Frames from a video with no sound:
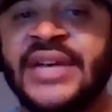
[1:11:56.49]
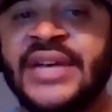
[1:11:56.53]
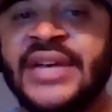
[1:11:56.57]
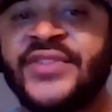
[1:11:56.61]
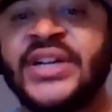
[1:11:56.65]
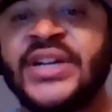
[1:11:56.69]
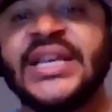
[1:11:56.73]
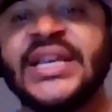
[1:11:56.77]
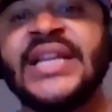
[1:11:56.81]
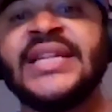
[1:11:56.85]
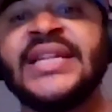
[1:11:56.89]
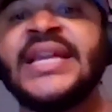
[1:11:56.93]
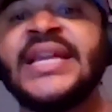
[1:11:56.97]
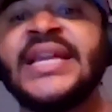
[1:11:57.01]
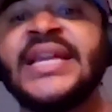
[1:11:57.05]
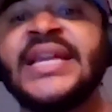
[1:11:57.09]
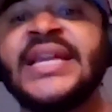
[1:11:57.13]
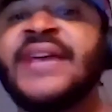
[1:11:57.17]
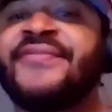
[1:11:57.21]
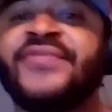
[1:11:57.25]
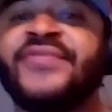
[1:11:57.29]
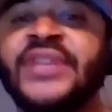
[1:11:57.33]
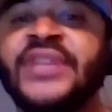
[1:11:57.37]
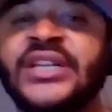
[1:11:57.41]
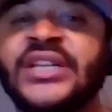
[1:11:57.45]
fucking
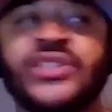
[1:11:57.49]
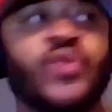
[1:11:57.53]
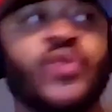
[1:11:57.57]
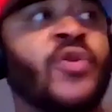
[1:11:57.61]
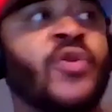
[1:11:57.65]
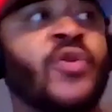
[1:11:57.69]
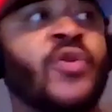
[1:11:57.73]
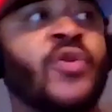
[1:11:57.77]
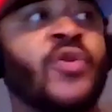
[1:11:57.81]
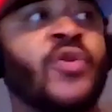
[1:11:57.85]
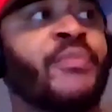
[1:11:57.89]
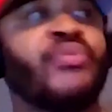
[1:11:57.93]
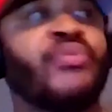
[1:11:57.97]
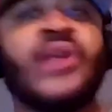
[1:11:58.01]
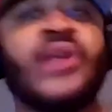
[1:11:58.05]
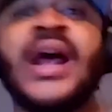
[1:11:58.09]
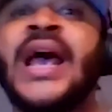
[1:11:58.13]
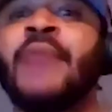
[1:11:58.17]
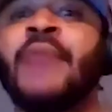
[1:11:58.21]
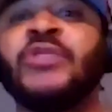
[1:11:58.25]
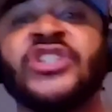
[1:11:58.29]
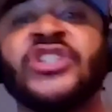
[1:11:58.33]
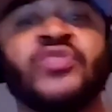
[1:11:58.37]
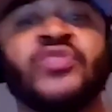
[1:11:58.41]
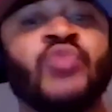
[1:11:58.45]
Netflix or Prime, which is
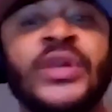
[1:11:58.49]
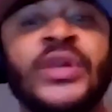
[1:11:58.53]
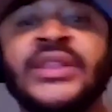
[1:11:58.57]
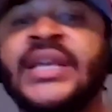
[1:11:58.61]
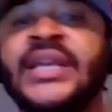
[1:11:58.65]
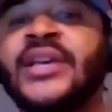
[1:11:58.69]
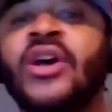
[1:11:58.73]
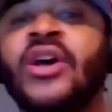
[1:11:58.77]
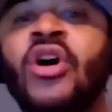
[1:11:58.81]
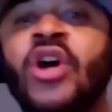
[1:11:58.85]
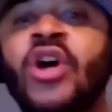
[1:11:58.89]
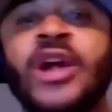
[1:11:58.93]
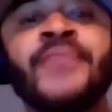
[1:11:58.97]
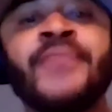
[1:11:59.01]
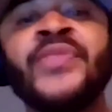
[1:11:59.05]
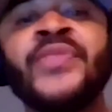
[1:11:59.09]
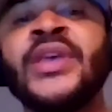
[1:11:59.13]
what they are.